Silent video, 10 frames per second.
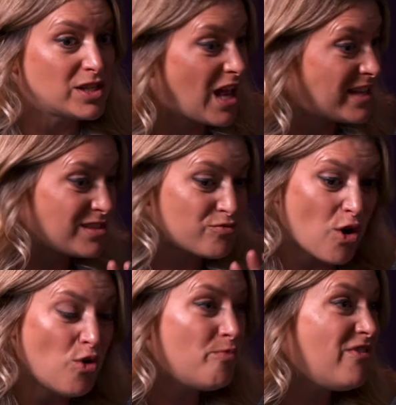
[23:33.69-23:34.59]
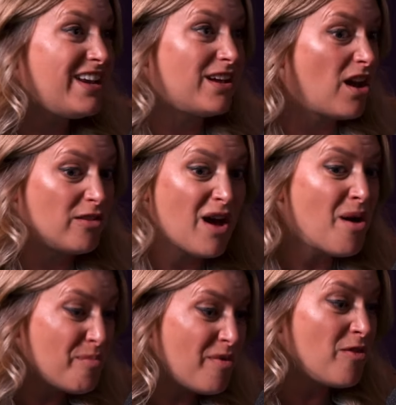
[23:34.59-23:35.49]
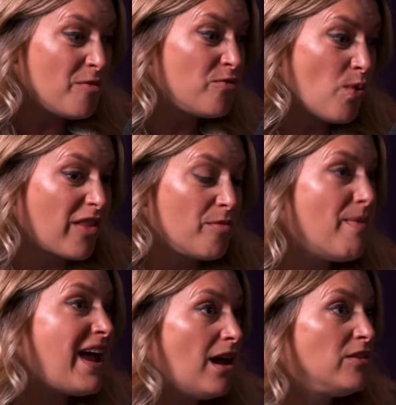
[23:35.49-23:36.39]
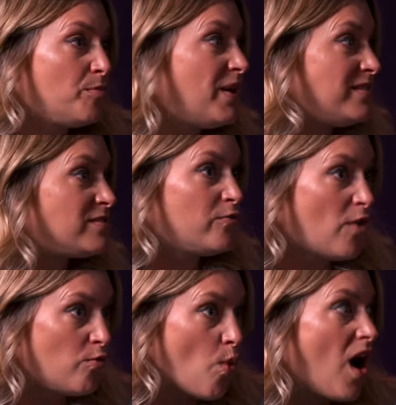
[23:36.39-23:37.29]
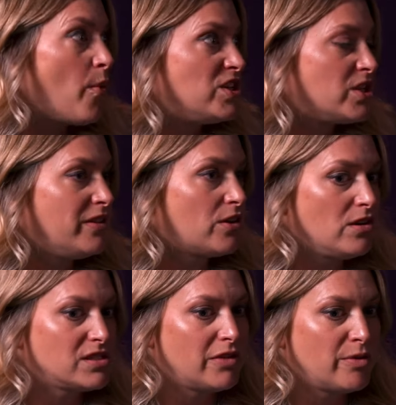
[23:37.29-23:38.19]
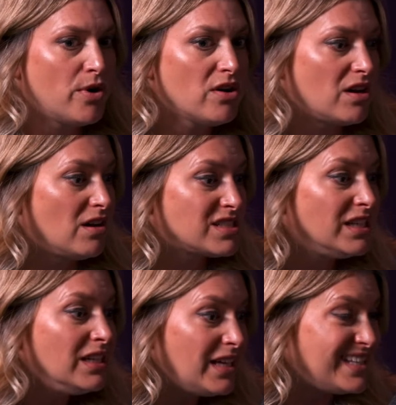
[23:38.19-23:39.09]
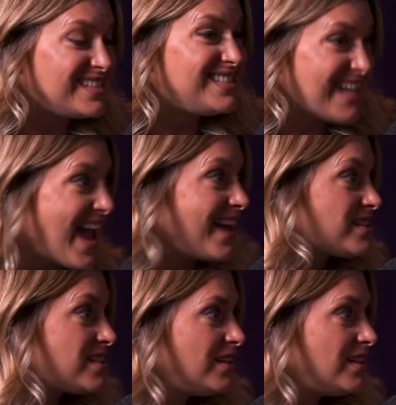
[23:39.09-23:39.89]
It's really kind of one of the main underpins of why we're doing the Cost of Loving podcast is debt.